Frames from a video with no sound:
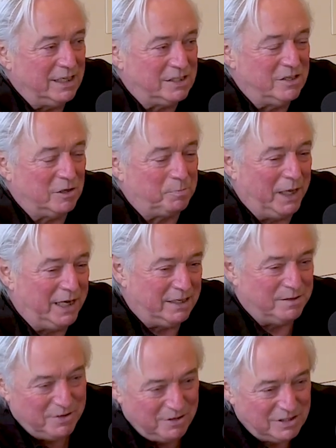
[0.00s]
It's not playing
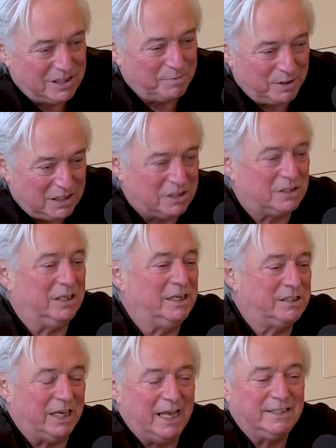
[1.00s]
the music, but
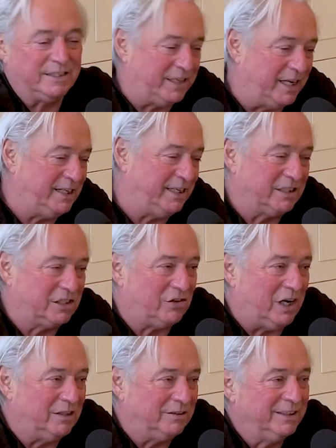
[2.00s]
it's entertaining the
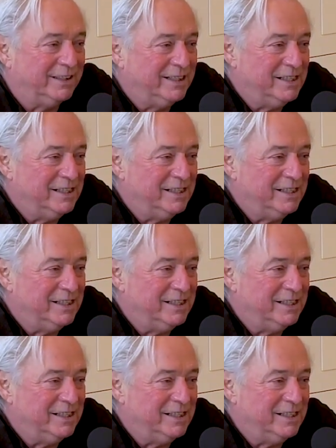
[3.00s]
crowd,